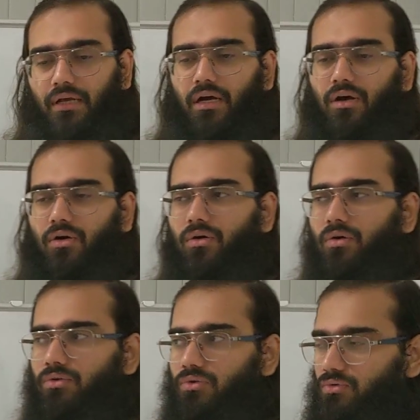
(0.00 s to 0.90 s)

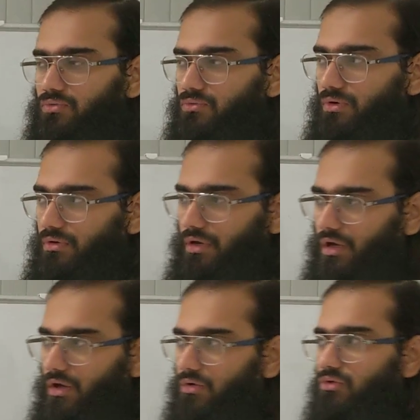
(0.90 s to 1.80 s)
how
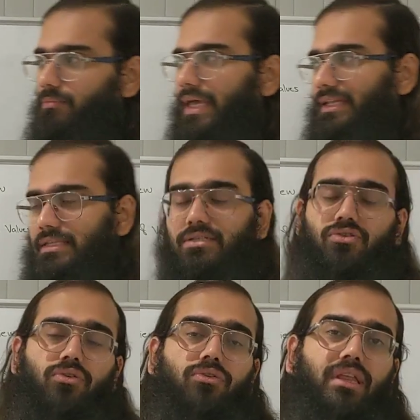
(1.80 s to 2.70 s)
you manage.
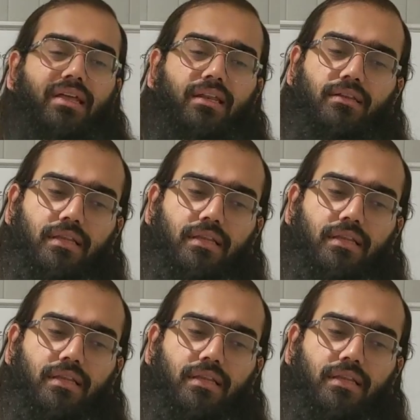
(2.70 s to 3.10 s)
So they,